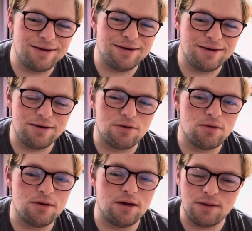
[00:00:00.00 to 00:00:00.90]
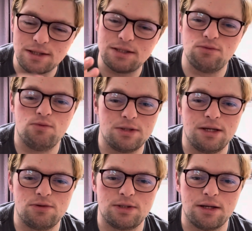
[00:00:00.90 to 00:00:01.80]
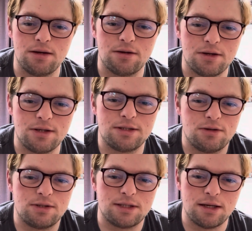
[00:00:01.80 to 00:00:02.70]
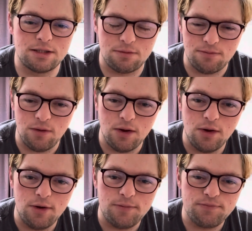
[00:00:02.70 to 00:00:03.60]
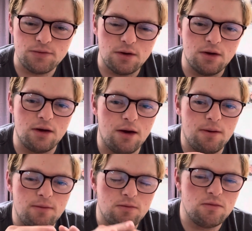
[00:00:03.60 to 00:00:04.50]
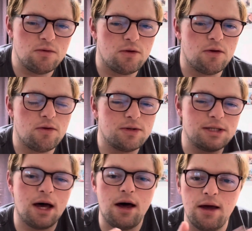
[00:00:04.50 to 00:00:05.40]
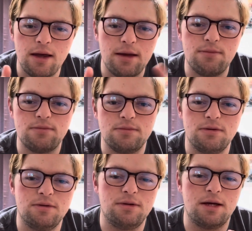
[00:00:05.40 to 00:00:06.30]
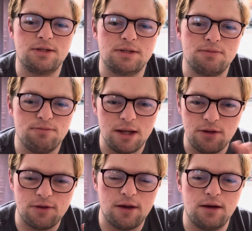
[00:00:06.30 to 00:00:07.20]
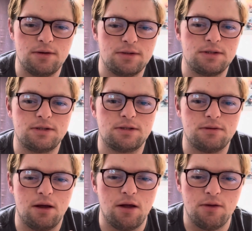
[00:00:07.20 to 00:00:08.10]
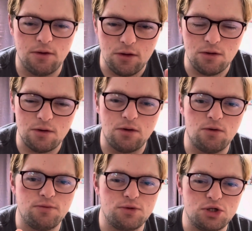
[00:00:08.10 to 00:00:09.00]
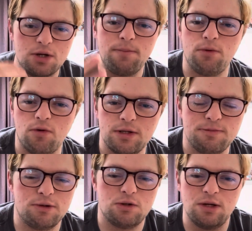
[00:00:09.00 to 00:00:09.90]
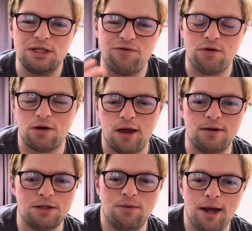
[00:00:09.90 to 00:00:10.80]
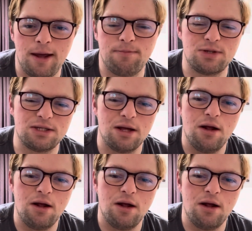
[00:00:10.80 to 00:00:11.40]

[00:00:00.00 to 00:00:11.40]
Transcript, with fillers: you know, and that's what's interesting because there's like some uh, time that just made things a little jumbled between different clans of apes